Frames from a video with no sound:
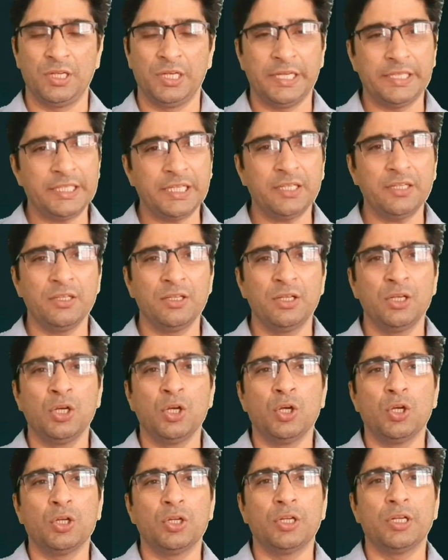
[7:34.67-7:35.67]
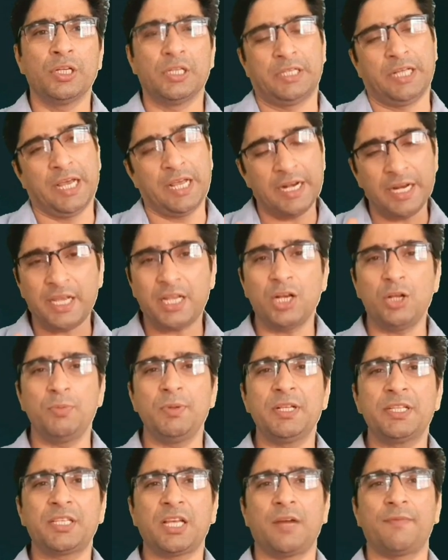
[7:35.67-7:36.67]
Is it? Directly we
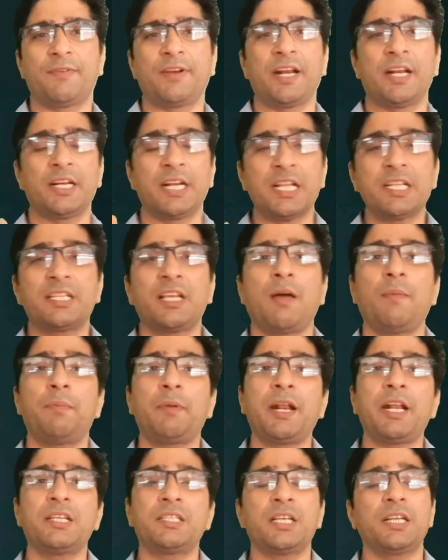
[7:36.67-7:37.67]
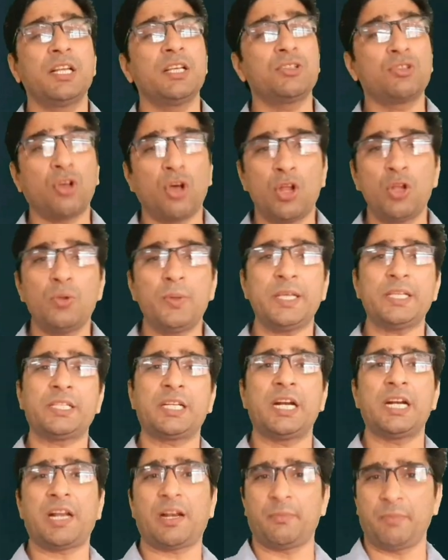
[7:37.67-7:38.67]
will subtract, and subtraction is always
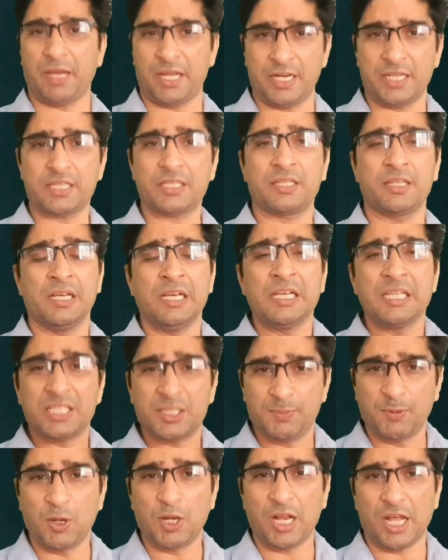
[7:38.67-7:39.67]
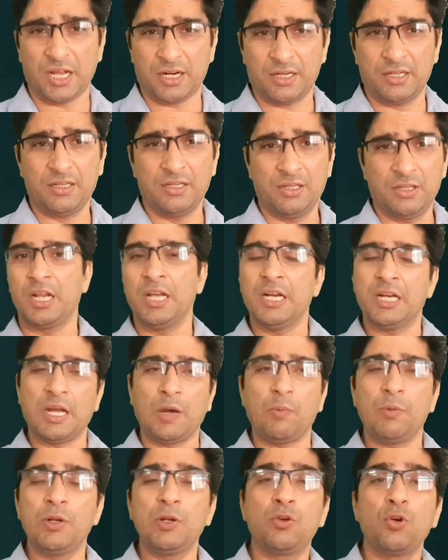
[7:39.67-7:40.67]
greater minus smaller.
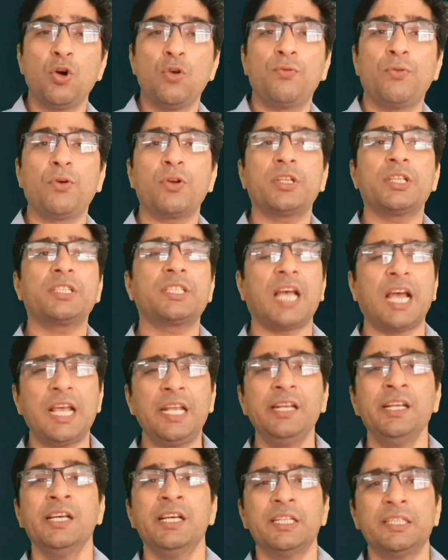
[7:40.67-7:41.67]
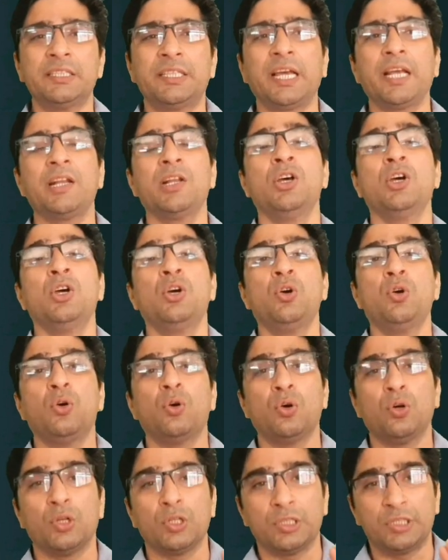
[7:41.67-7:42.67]
Now we will go for the sign, then
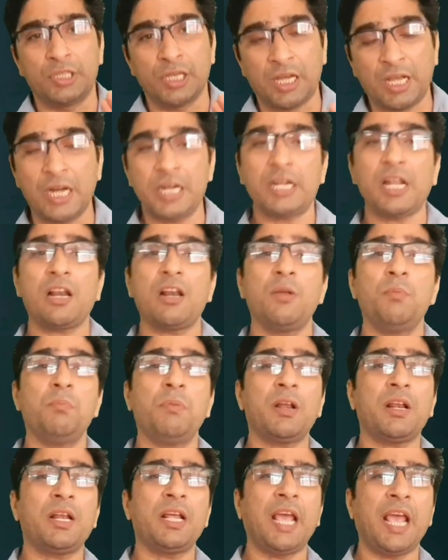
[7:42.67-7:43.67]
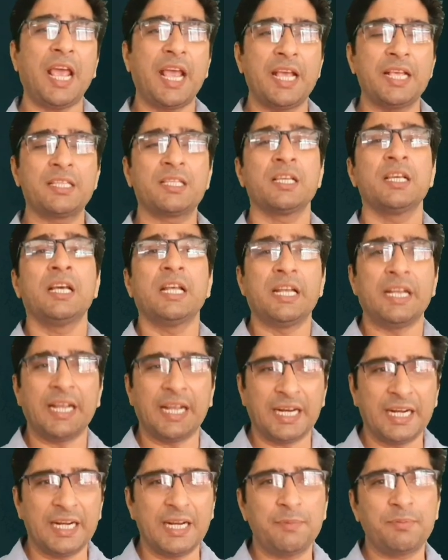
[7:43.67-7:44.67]
the greater number has
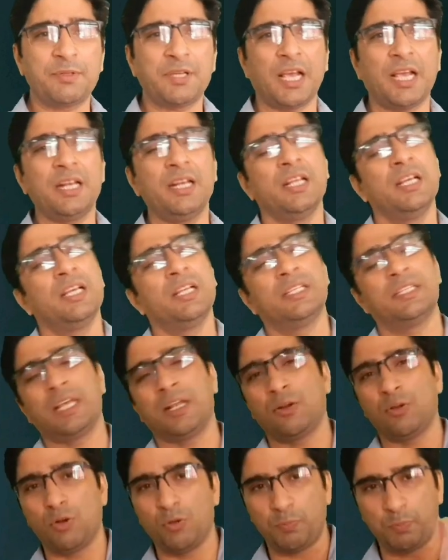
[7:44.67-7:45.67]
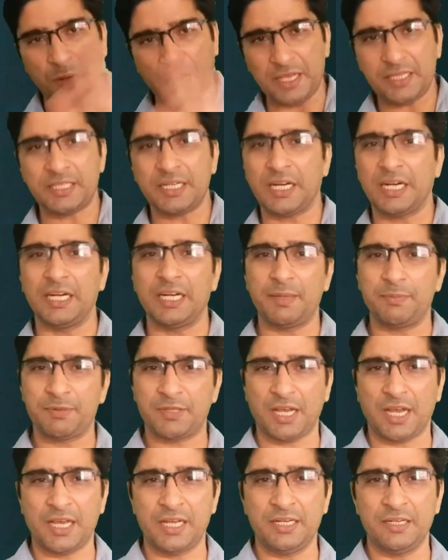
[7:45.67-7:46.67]
negative sign, then we will place negative
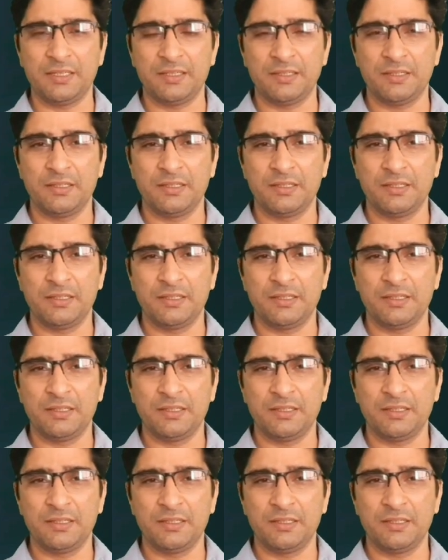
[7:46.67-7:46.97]
sign.